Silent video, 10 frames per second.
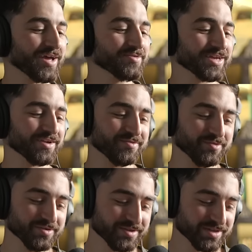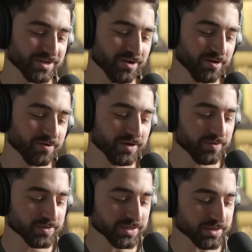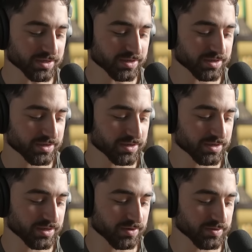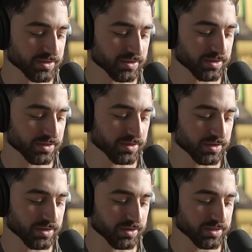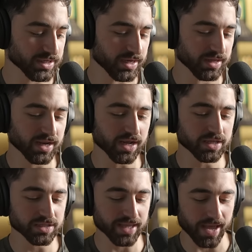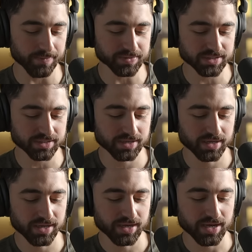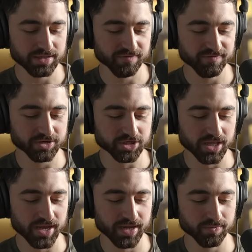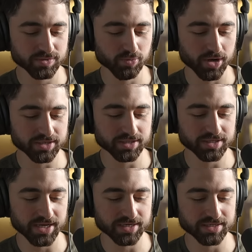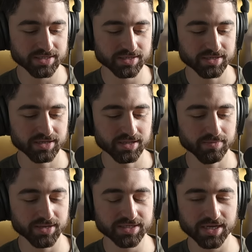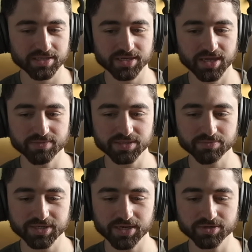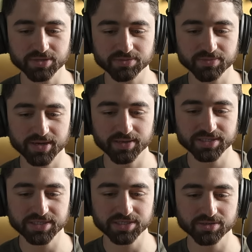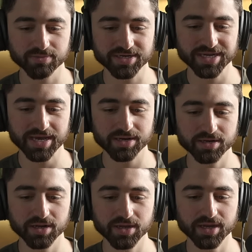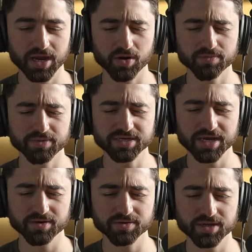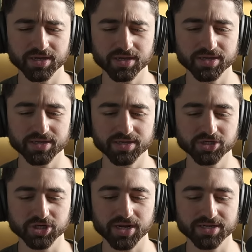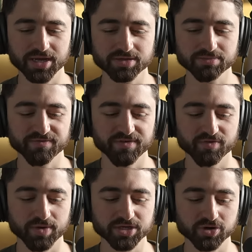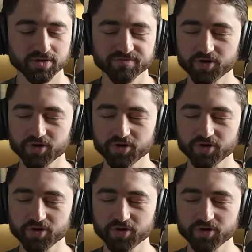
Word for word: that was kind of cool. So it was a it was a, a good day. And then I collapsed at the finish line, was brought to the tent, med tent. They gave me some potato chips. My sister and my dad carried me down uh, in Chinatown to my favorite restaurant,